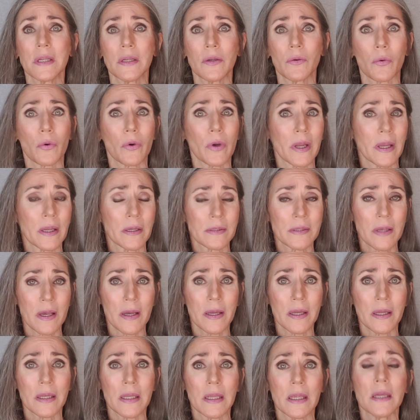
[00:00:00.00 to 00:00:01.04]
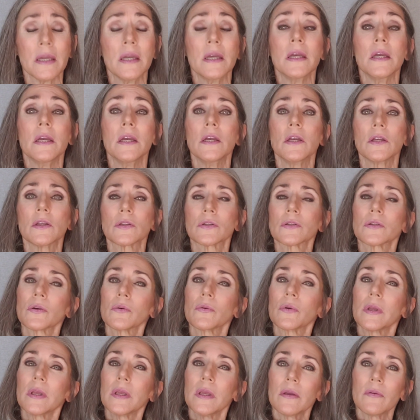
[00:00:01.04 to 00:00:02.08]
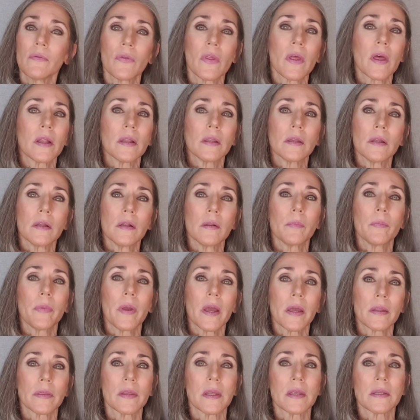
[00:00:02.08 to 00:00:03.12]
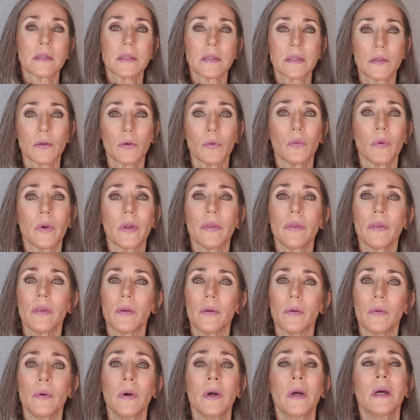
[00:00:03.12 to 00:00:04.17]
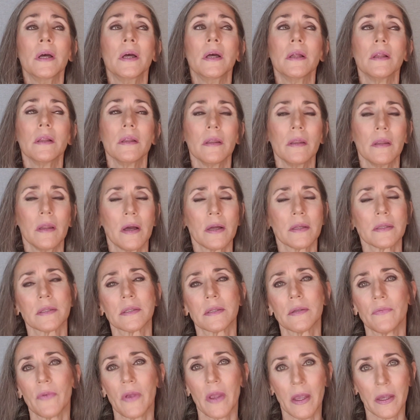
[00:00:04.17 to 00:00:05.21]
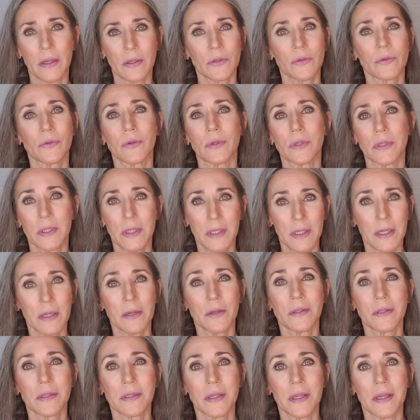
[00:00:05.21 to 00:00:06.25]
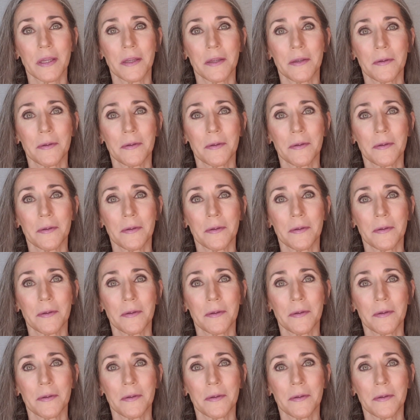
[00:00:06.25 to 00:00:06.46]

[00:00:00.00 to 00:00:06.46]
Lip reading: or anxiety, so give that little pet that's still with you lots of extra TLC.